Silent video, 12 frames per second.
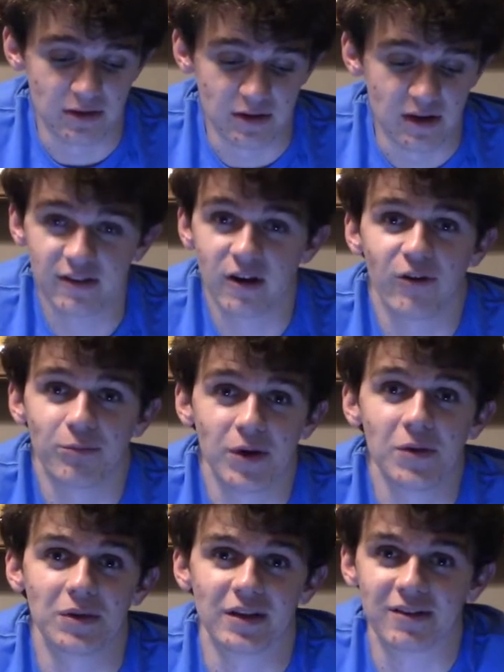disc golf
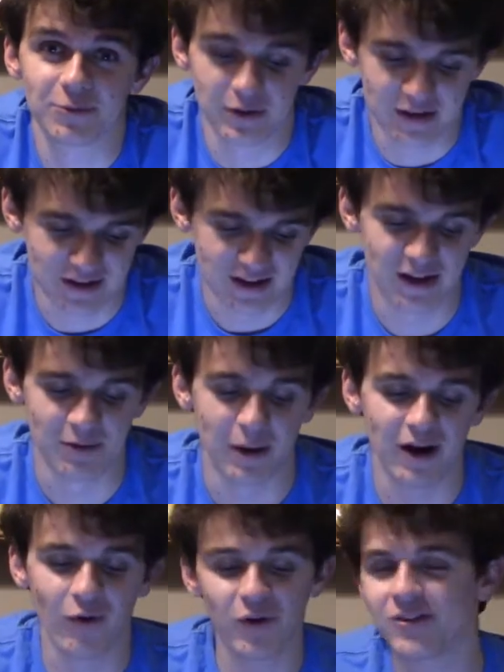bit me this weekend.
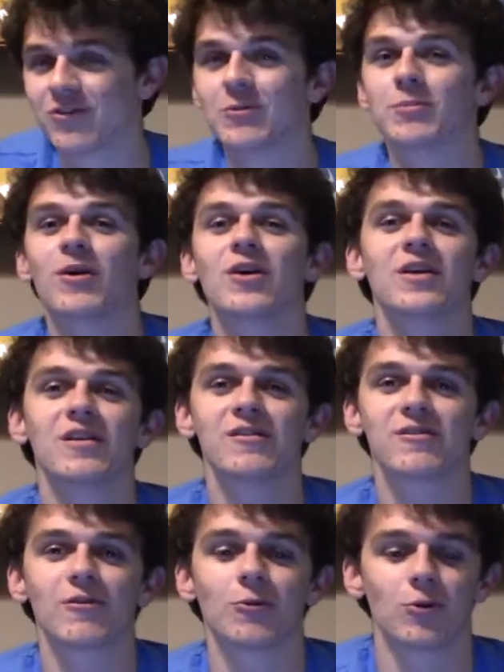My only two
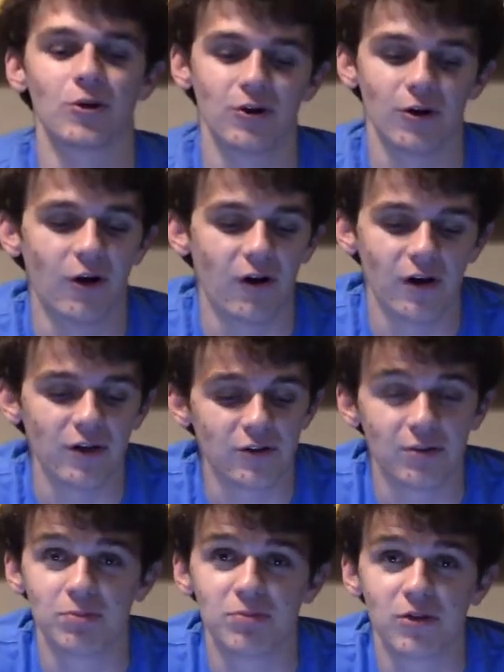birdies were on
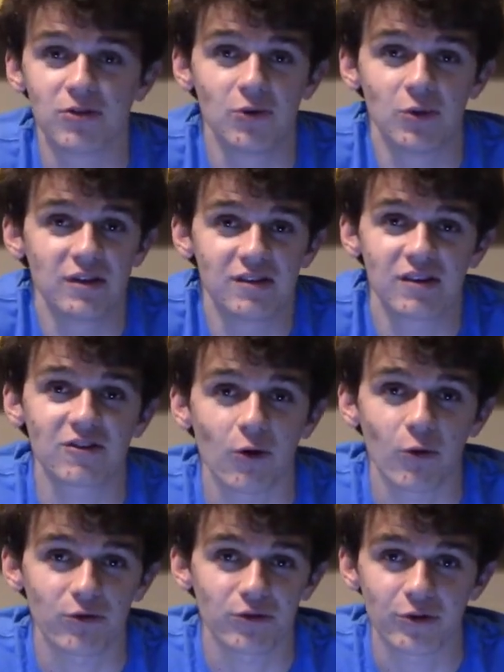the two easiest
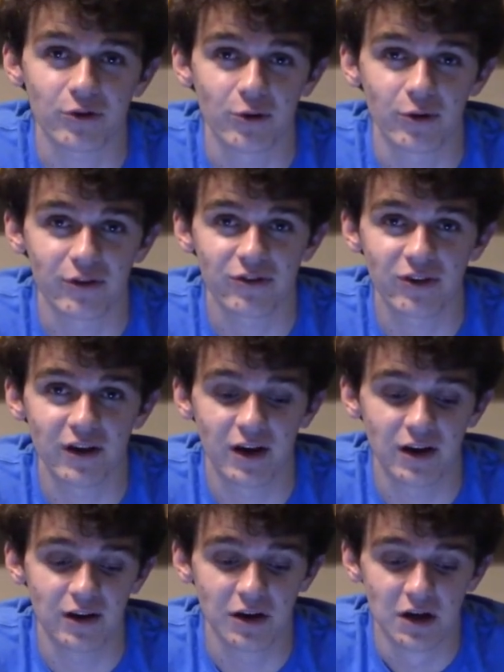holes of the course,
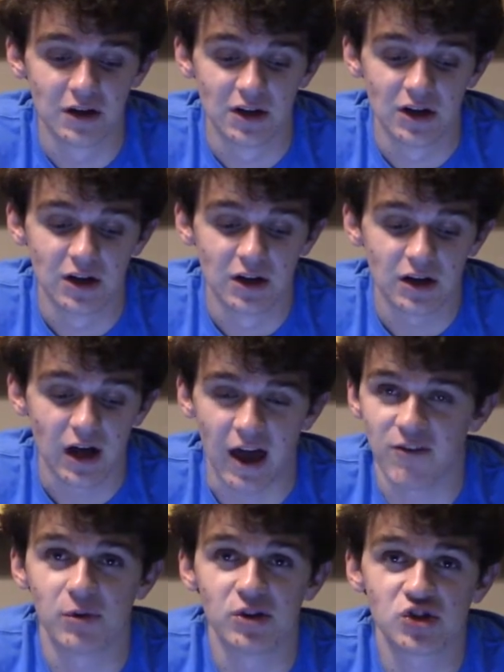and
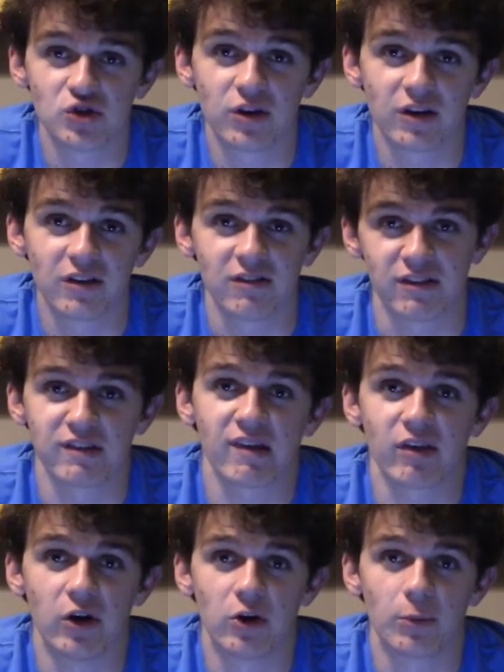I've been shooting
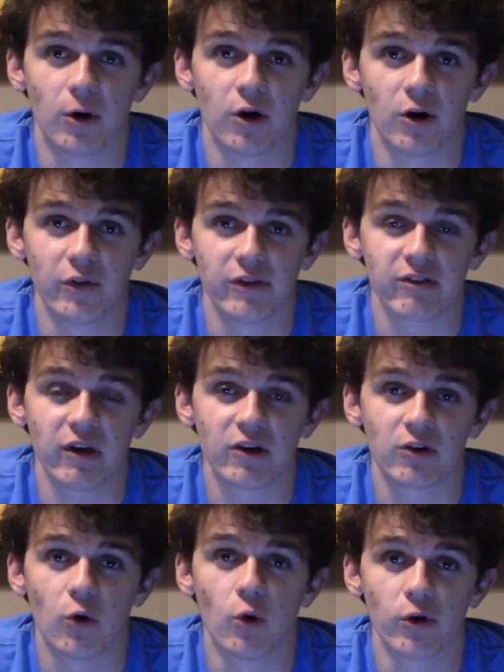consistently under par on this
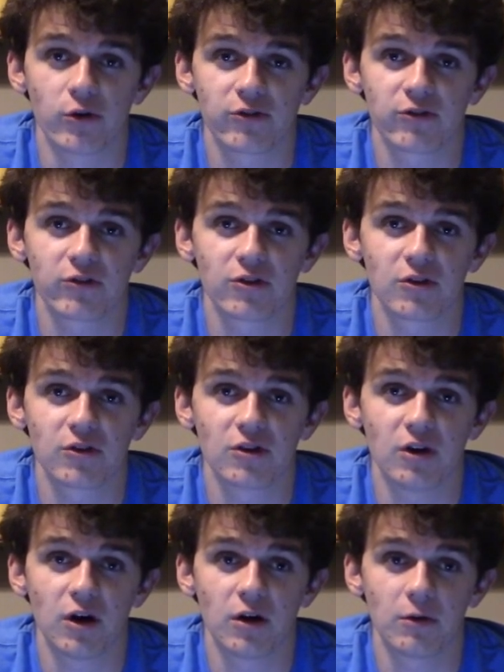course
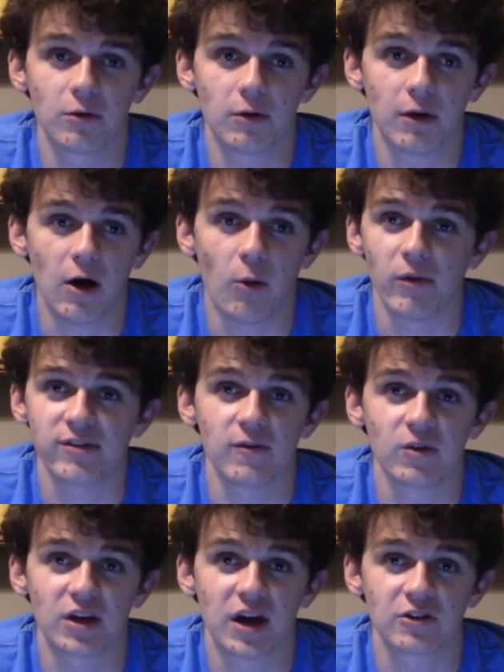almost
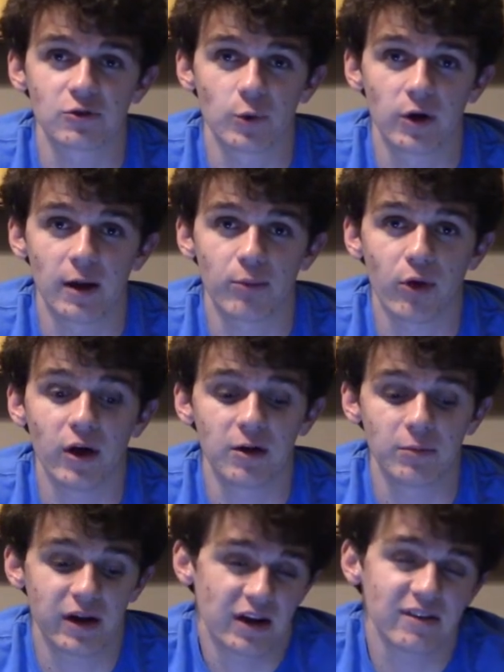every casual run I play,
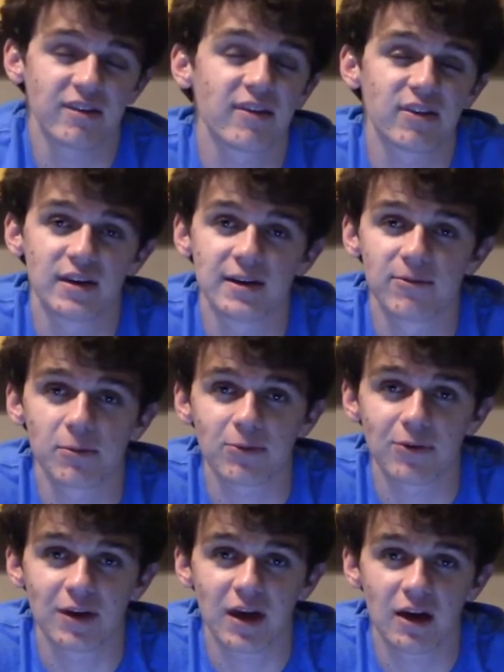but I guess that's the difference
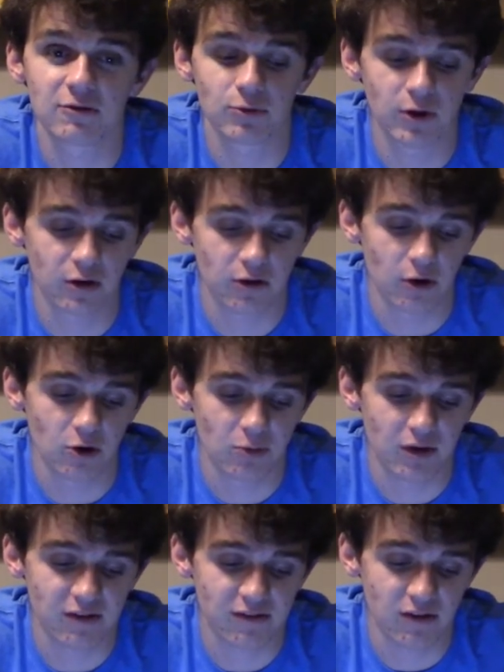between casual run and
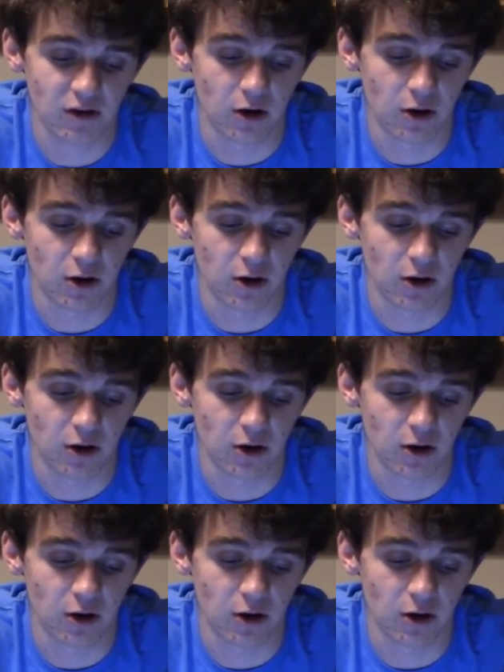tournaments.